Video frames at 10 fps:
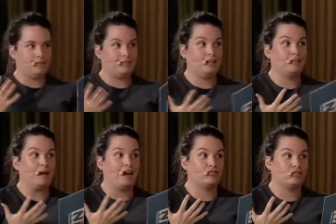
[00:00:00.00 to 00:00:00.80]
seeing the
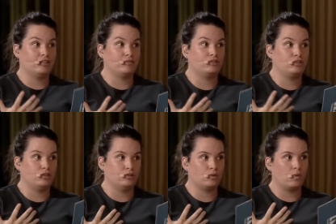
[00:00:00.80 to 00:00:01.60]
package delivered to
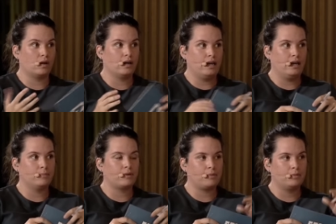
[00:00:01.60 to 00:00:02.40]
your door,
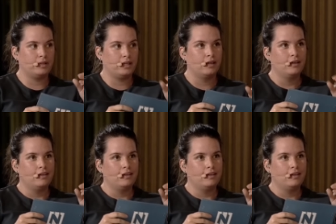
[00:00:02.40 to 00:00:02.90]
and probably